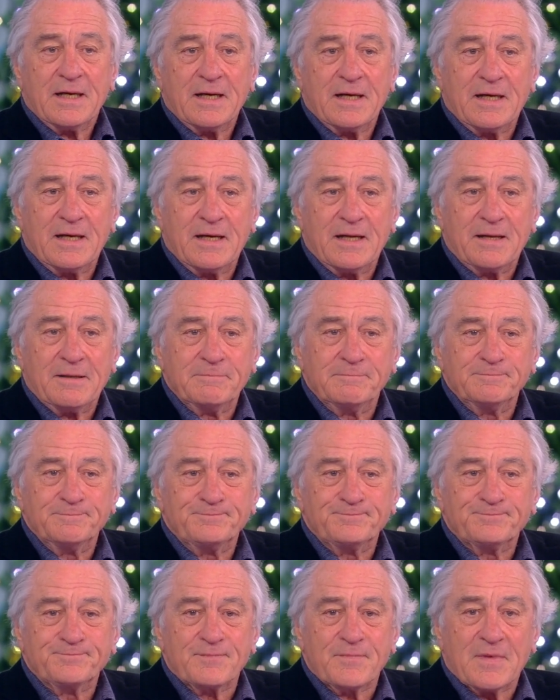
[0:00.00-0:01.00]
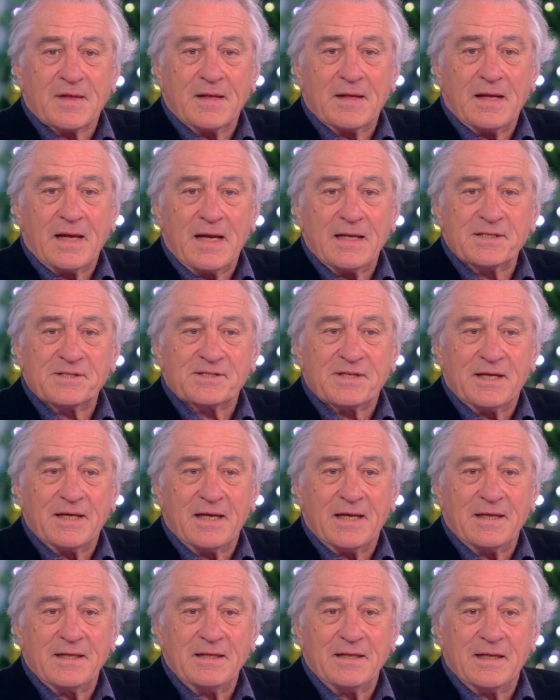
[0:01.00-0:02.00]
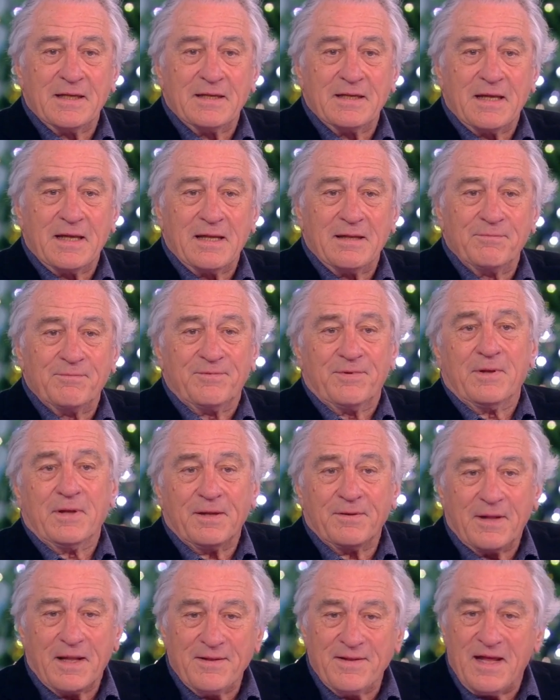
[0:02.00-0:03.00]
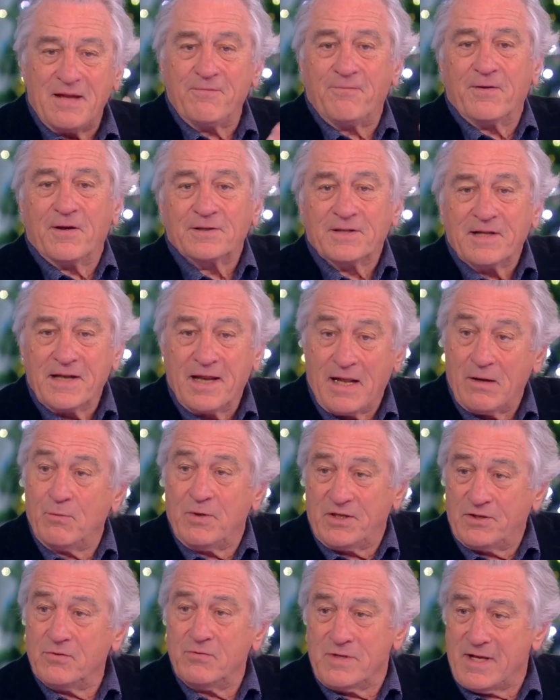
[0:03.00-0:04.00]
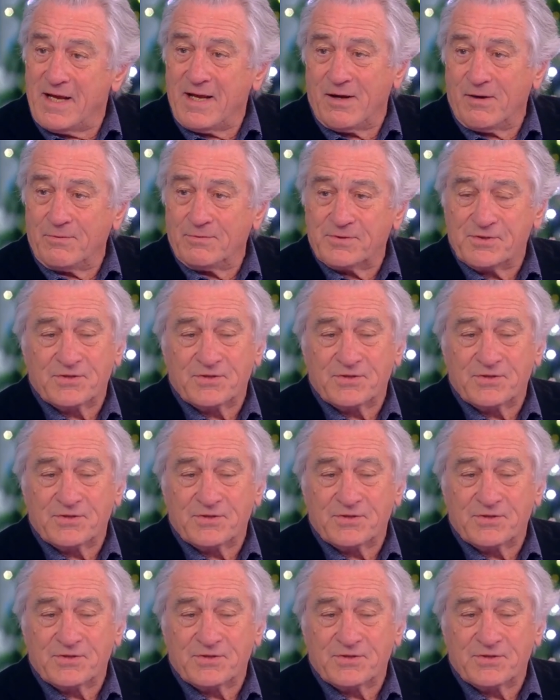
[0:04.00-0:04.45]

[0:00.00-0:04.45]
um, I'd say, and, and they felt it, and we do now.